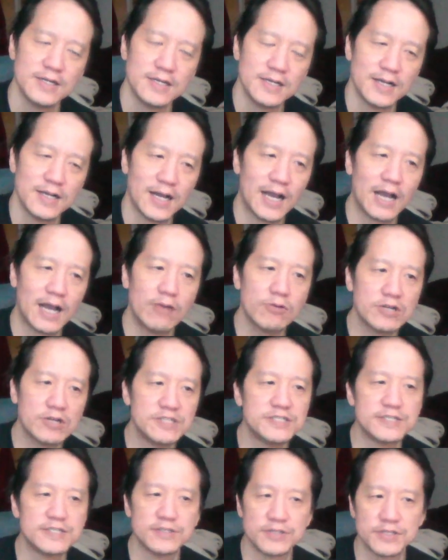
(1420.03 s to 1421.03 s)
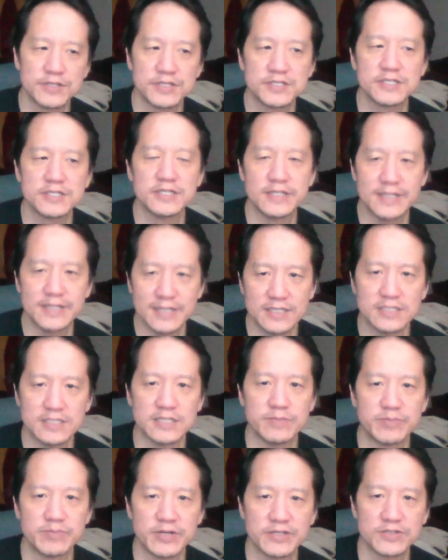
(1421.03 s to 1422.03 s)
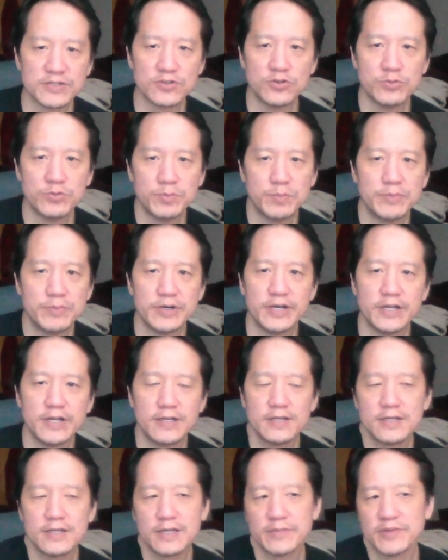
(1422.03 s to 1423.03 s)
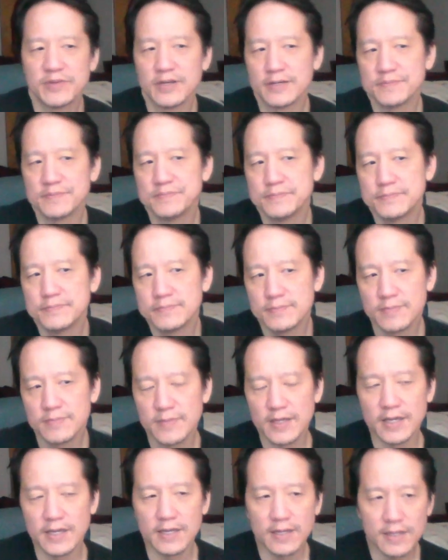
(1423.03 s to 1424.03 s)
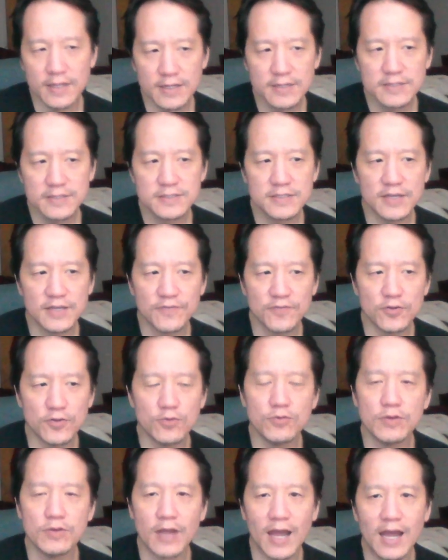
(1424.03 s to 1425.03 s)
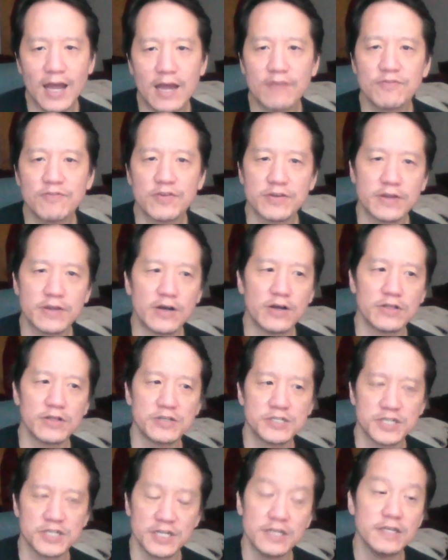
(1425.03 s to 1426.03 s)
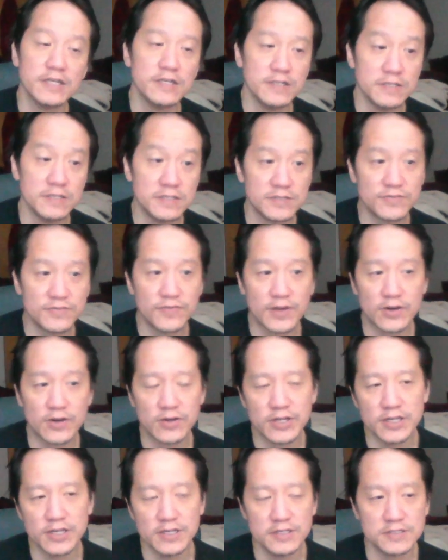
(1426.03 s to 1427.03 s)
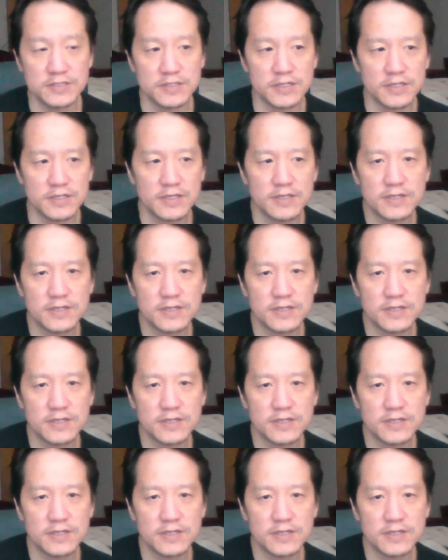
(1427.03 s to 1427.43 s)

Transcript: I would consider this an easy puzzle, but, I mean, it is, if you have the knowledge, it is very easy.